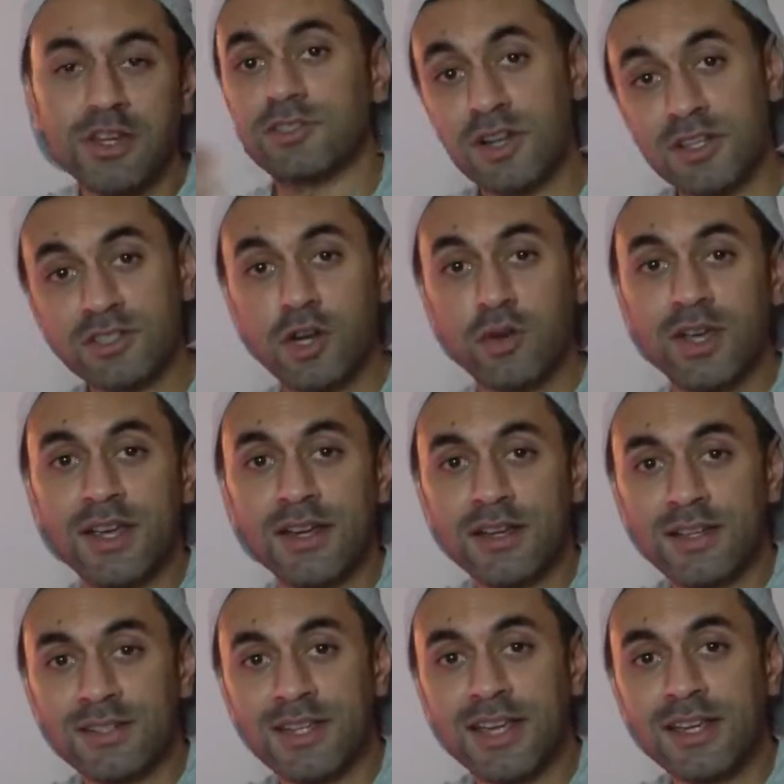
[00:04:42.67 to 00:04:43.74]
So let's go ahead
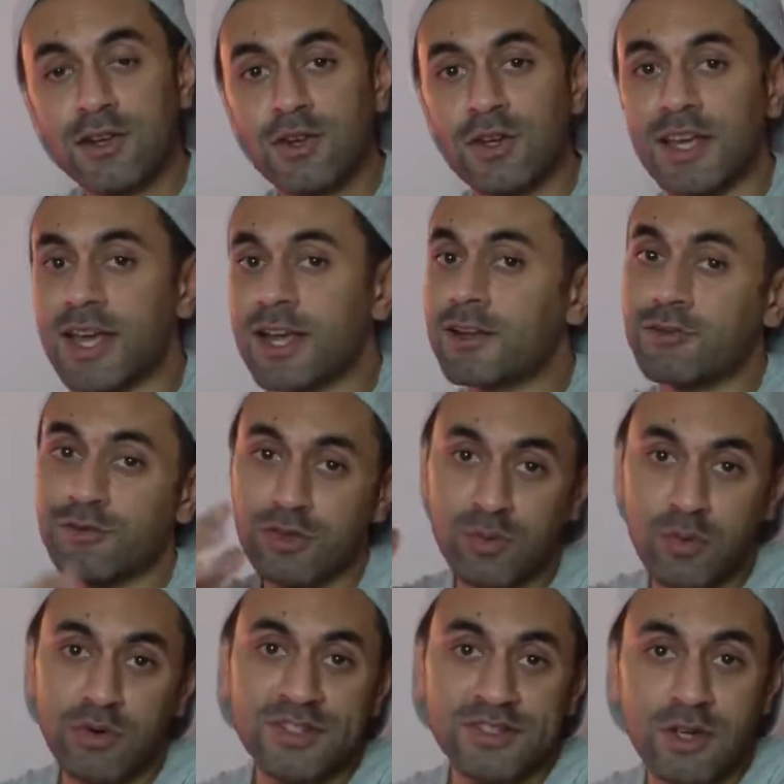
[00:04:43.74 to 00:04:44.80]
and take a look at a few
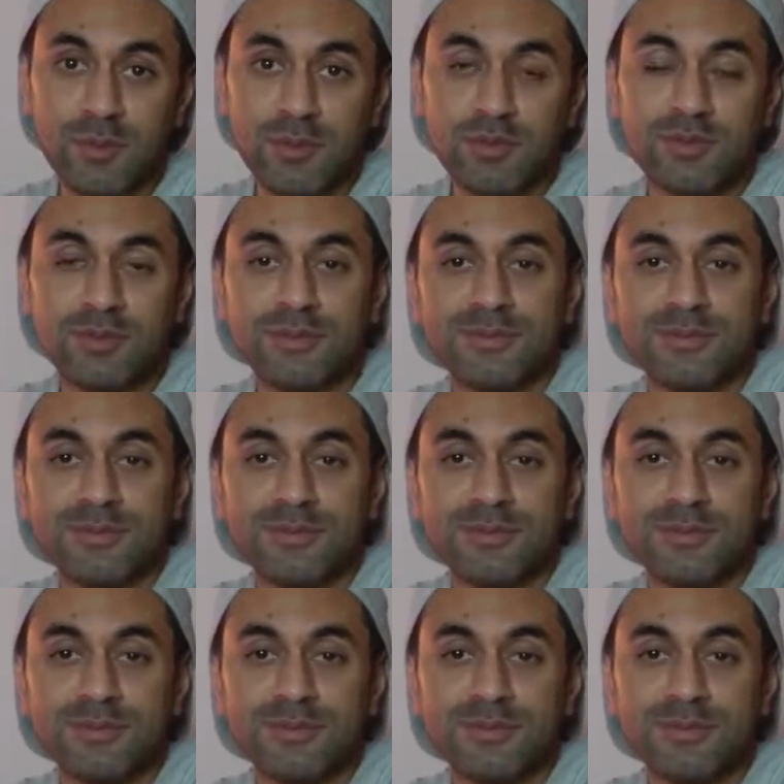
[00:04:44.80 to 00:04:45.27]
more examples.